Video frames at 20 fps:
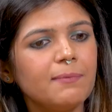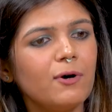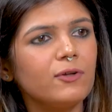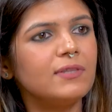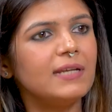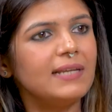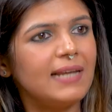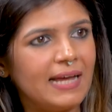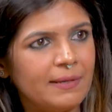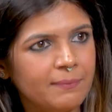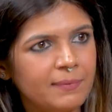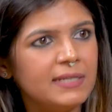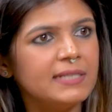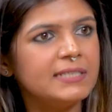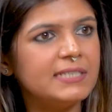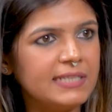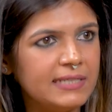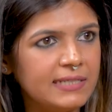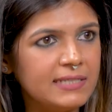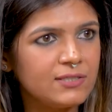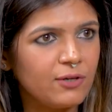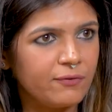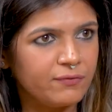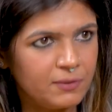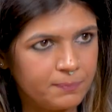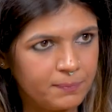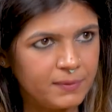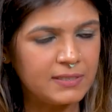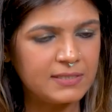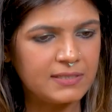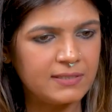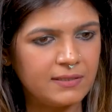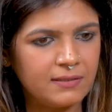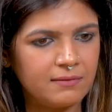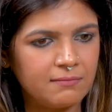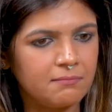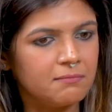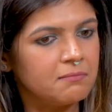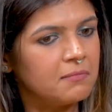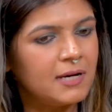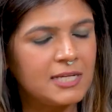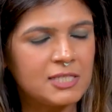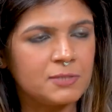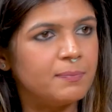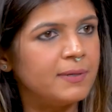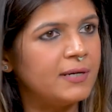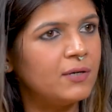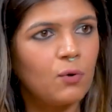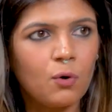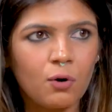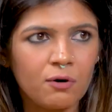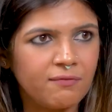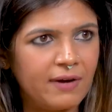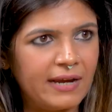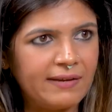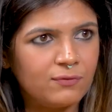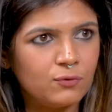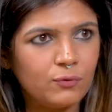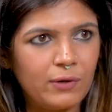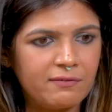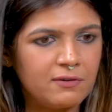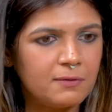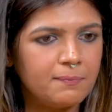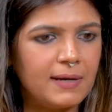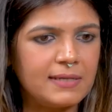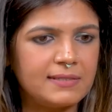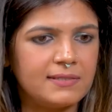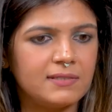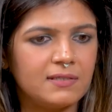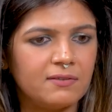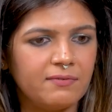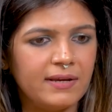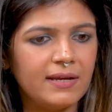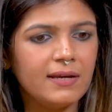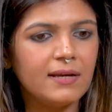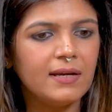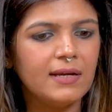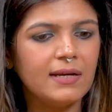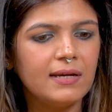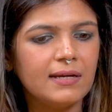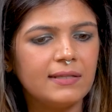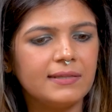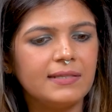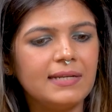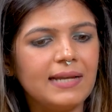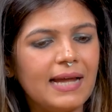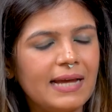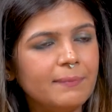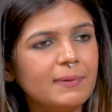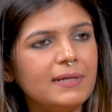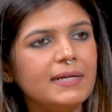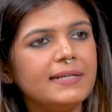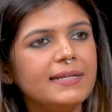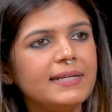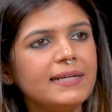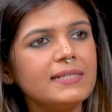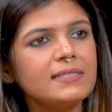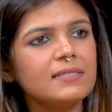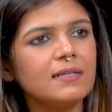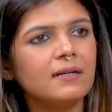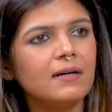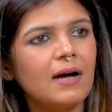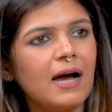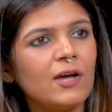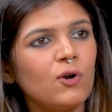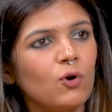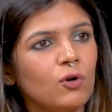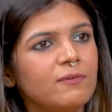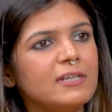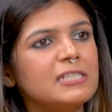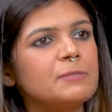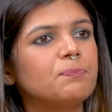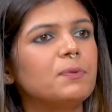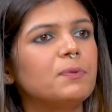about the liabilities of the person, husband or wife, whoever passes away, the liabilities are always